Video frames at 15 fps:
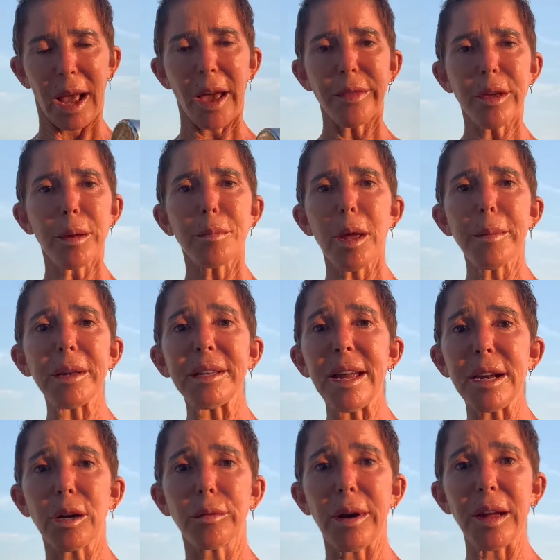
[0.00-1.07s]
And then maybe
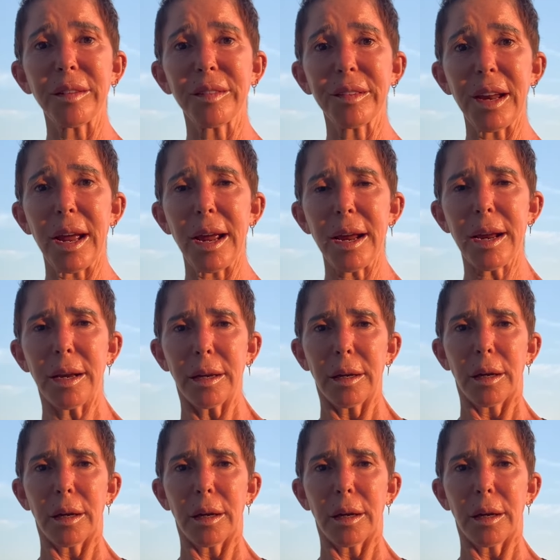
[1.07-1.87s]
take a rest day